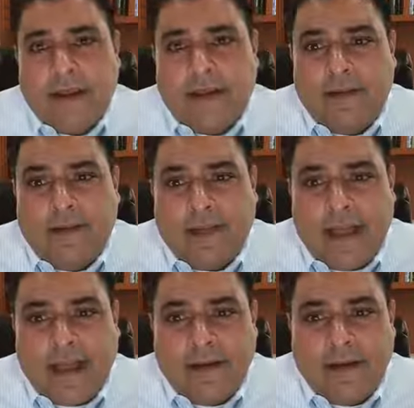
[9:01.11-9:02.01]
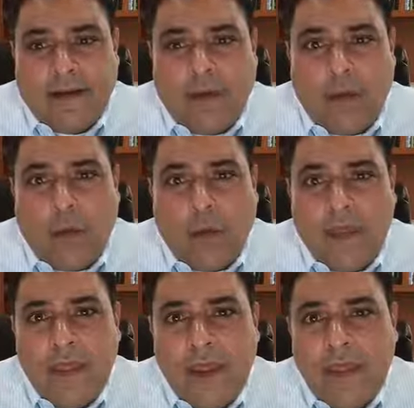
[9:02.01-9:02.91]
is that
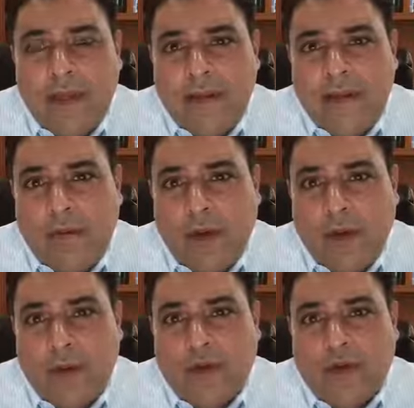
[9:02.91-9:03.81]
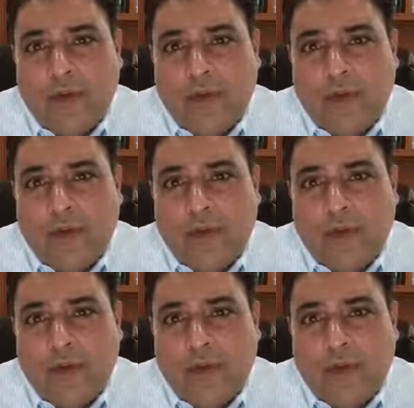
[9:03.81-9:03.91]
when they get exposed to